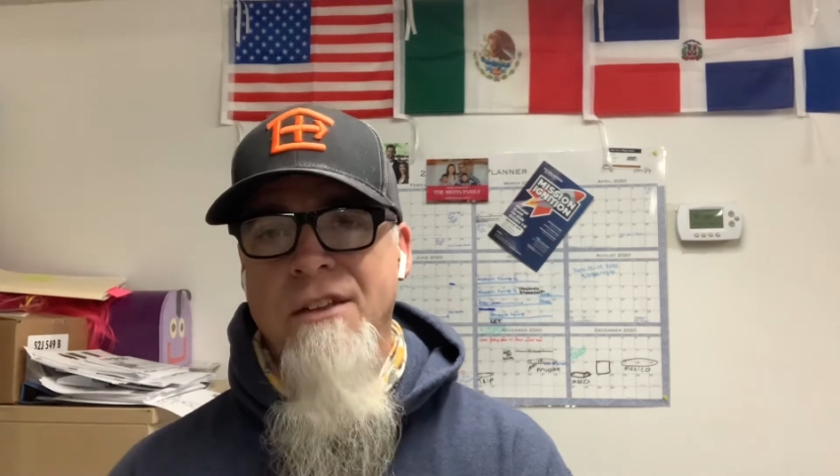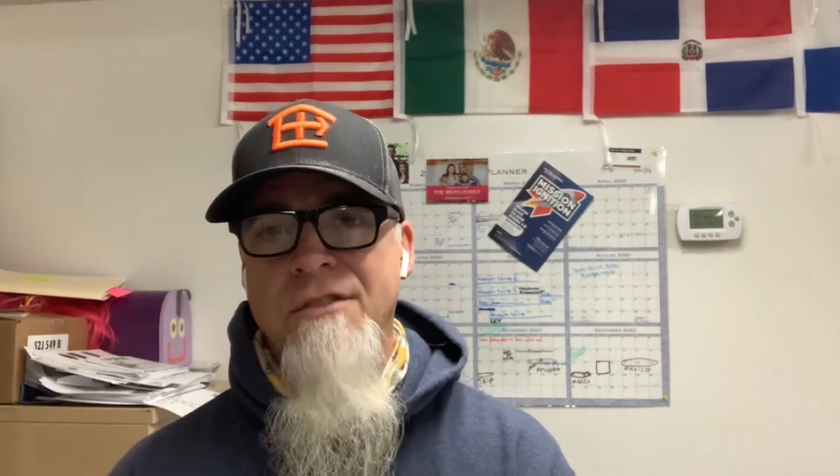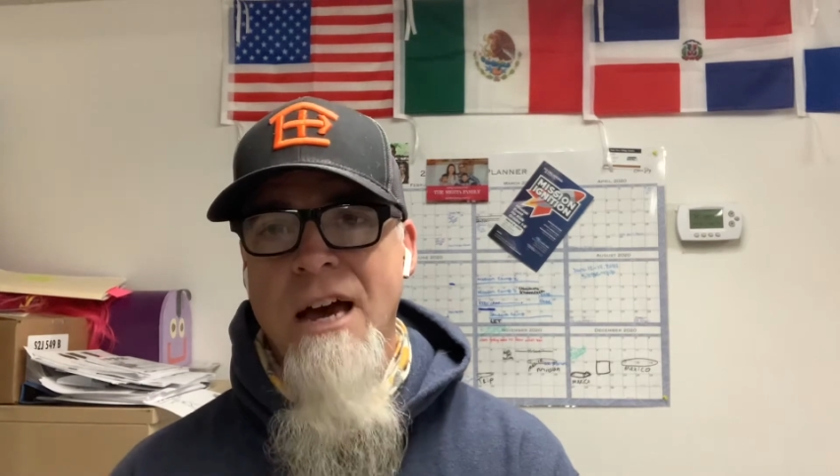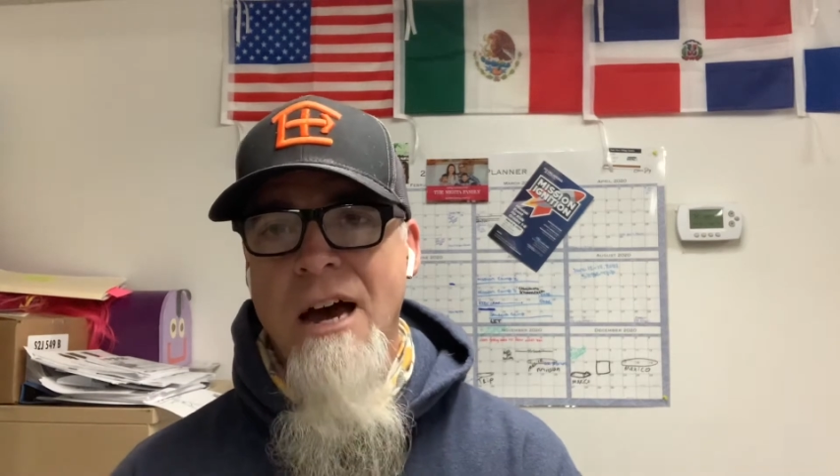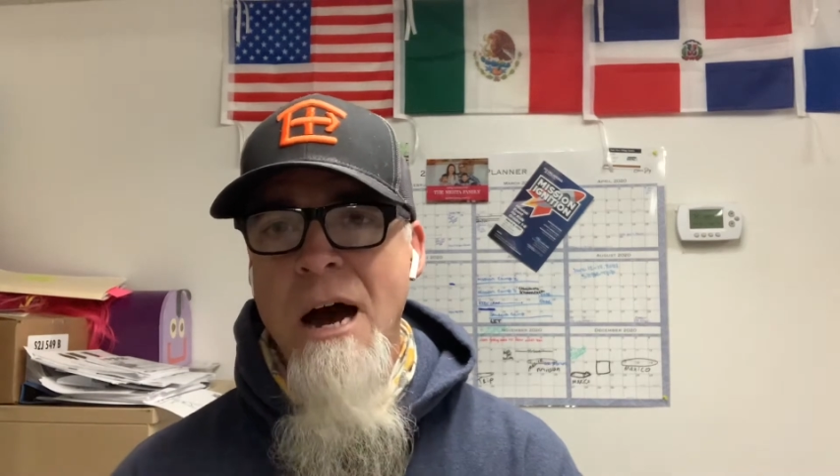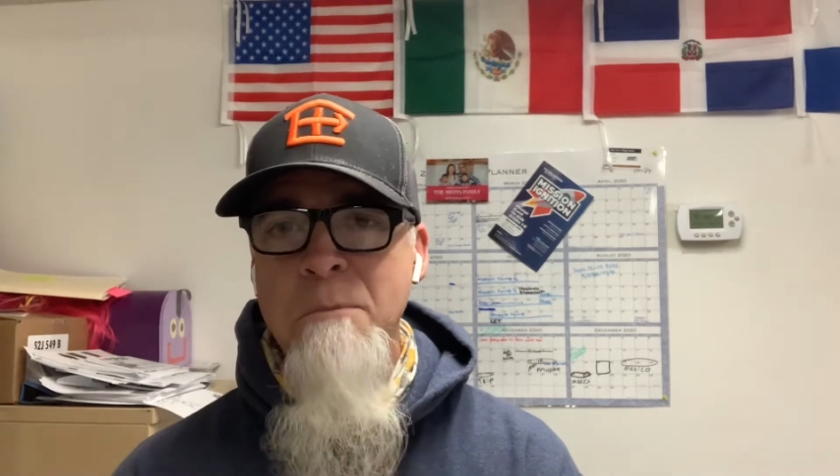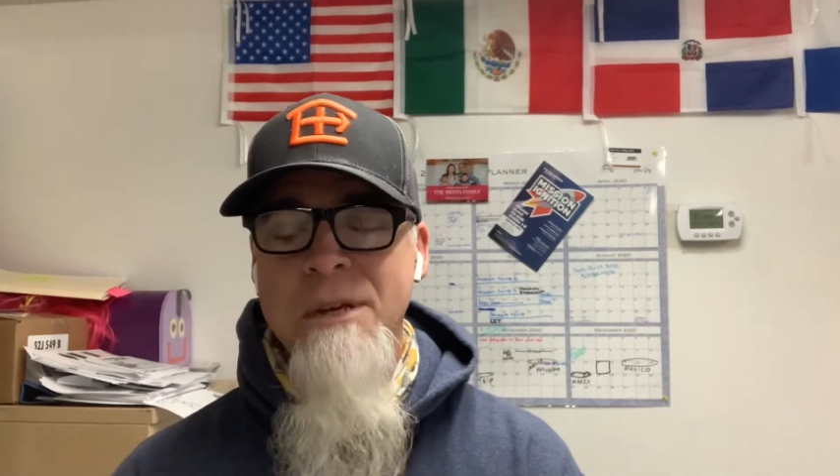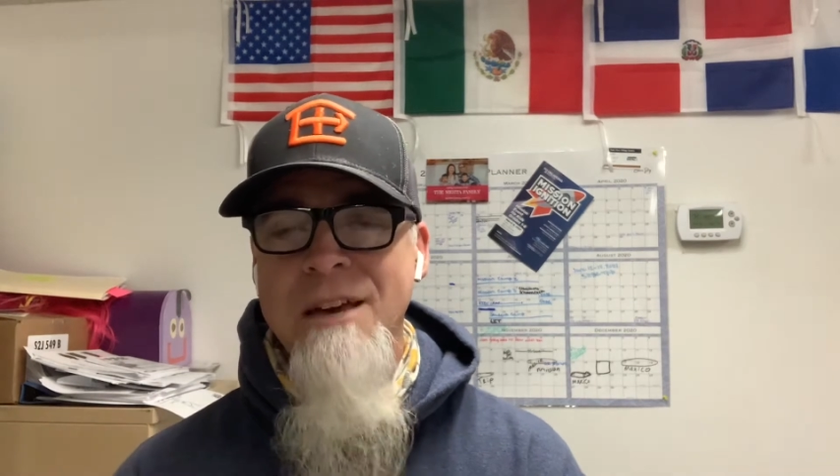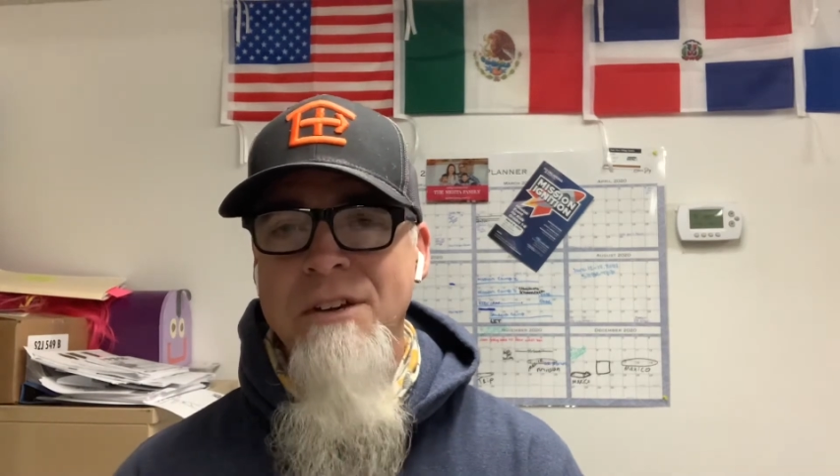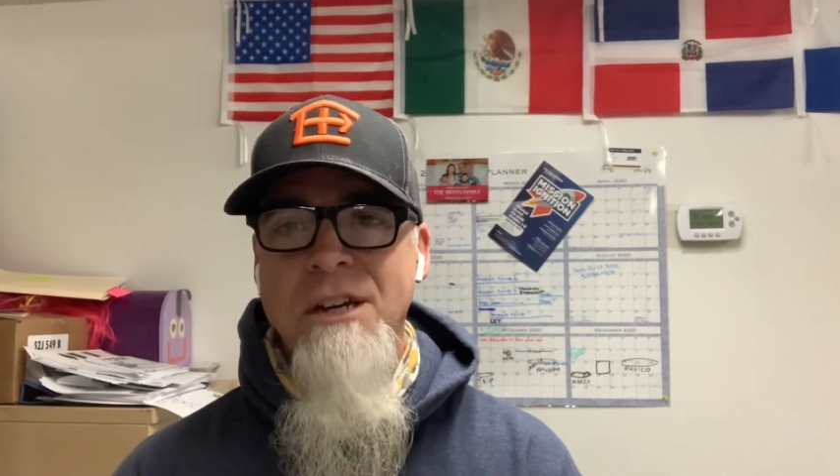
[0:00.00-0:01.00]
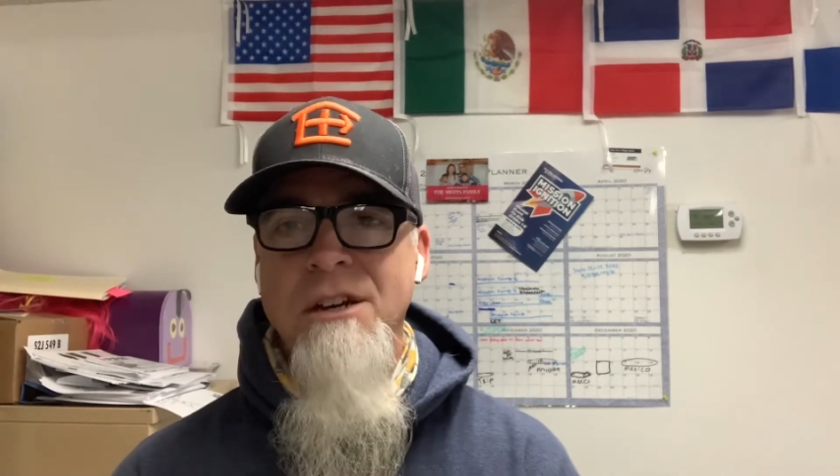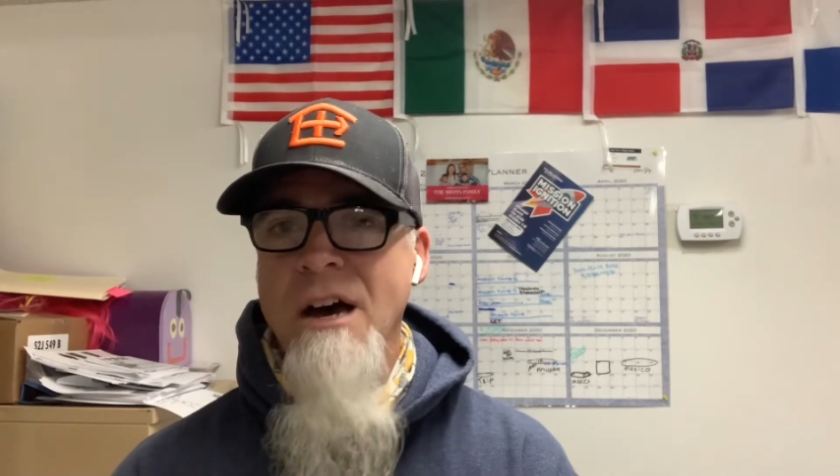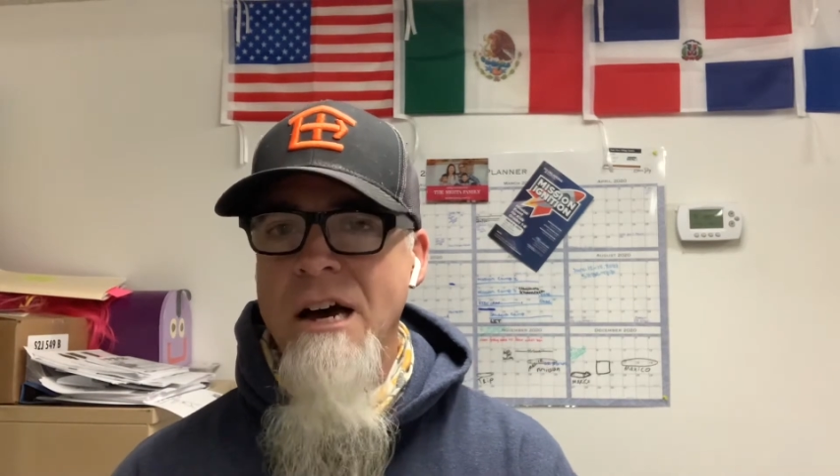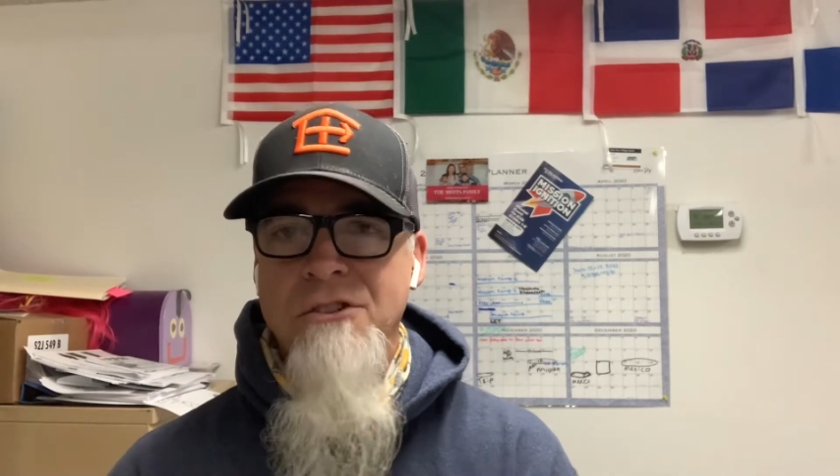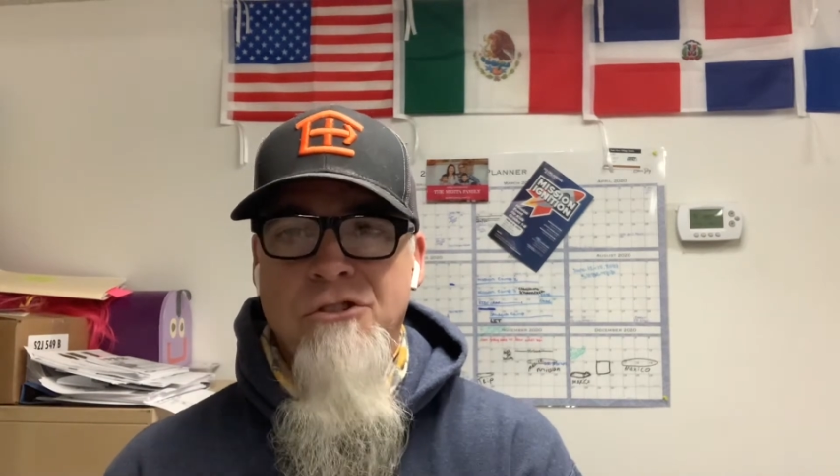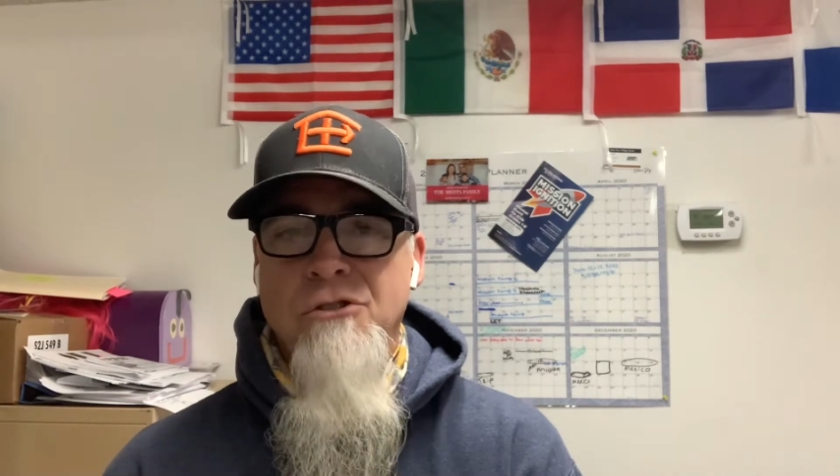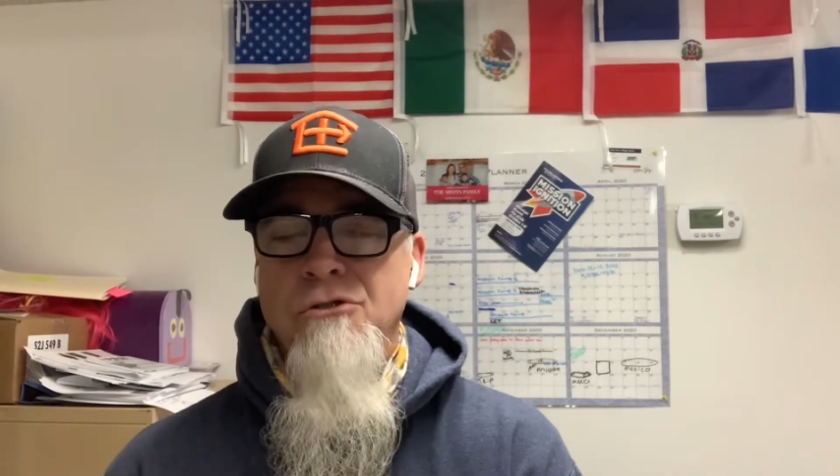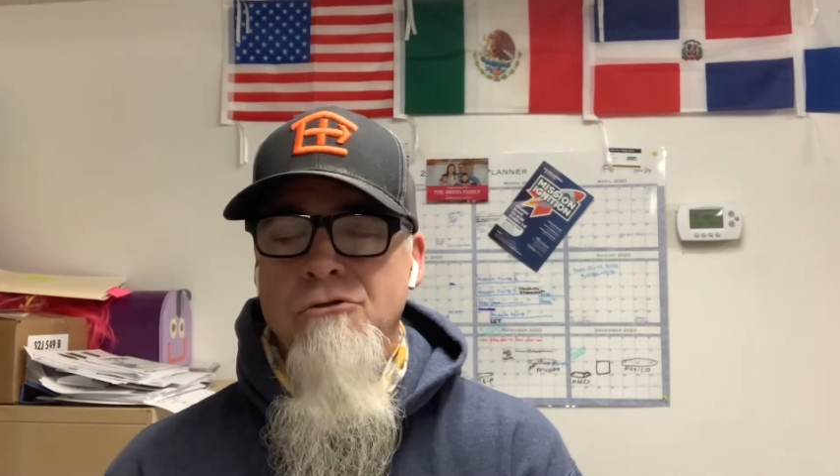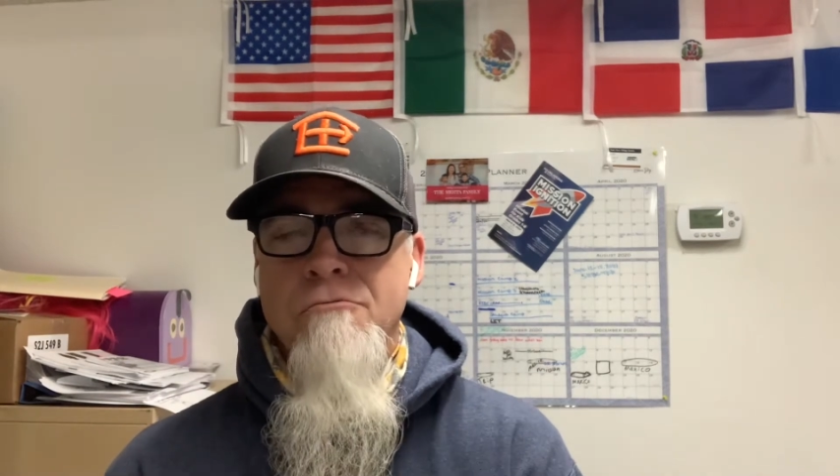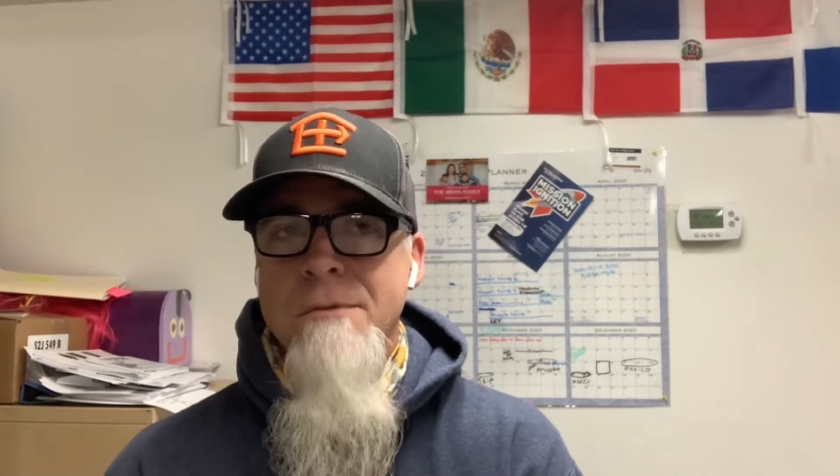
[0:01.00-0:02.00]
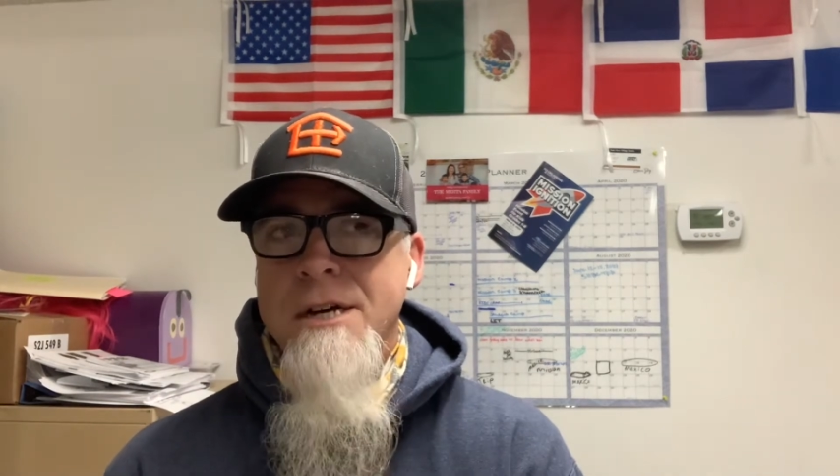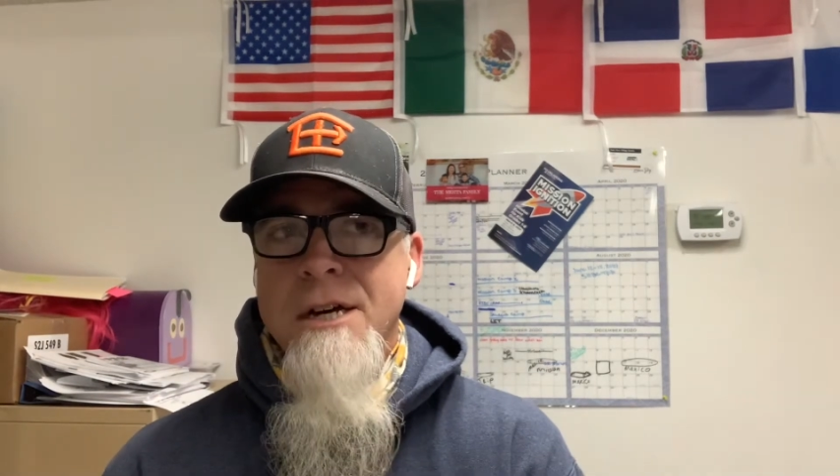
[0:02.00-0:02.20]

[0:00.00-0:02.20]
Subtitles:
is that I'm giving not to